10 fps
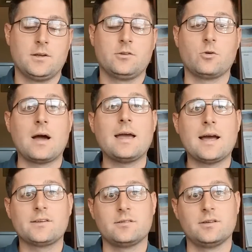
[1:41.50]
So I
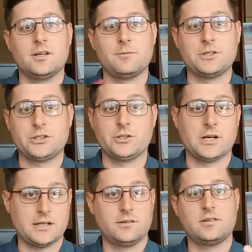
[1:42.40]
asked the City Commission to
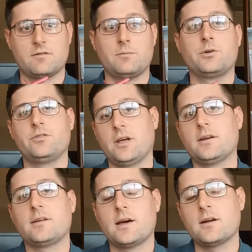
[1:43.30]
cut
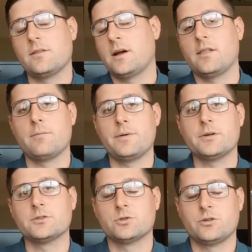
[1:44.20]
7% out of the
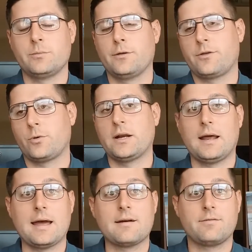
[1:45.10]
mills, which are about
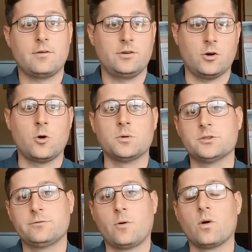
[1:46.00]
3.5 to
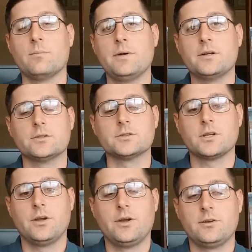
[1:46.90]
almost 4 mills,
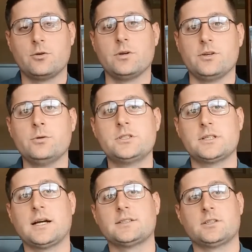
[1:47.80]
to reduce
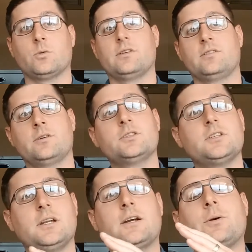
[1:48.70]
that. So we still
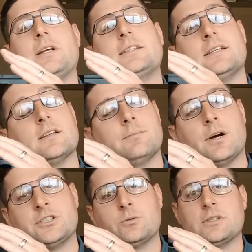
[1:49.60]
see an increase in the
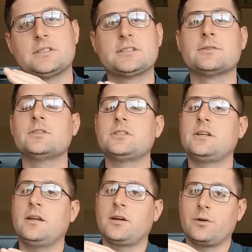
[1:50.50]
budget. We still see
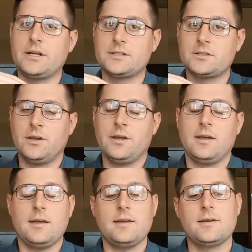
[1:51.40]
an increase
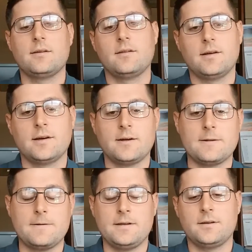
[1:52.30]
in
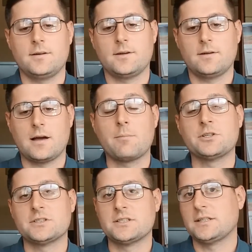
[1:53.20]
how
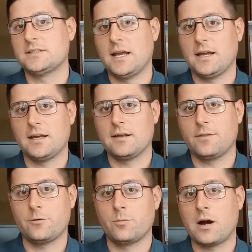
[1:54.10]
much the city is taking
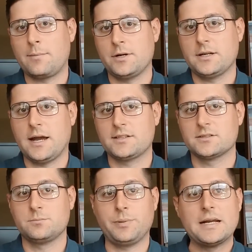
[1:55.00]
in through property
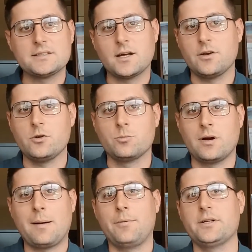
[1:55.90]
taxes based on new
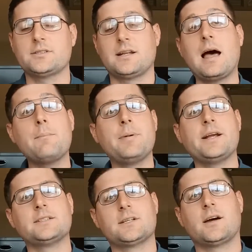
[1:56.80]
properties, not
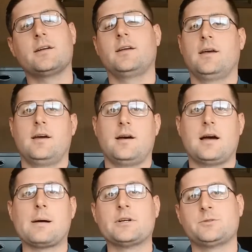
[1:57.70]
based on
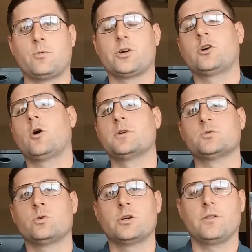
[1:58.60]
how much more your home
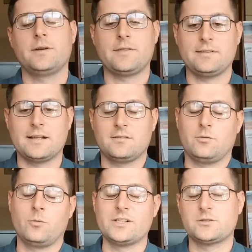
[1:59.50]
is worth. And I think that's
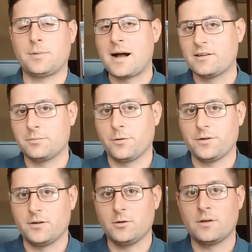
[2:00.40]
a responsible
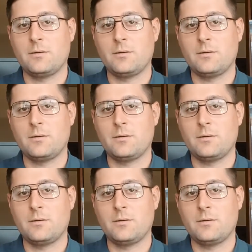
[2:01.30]
thing to do.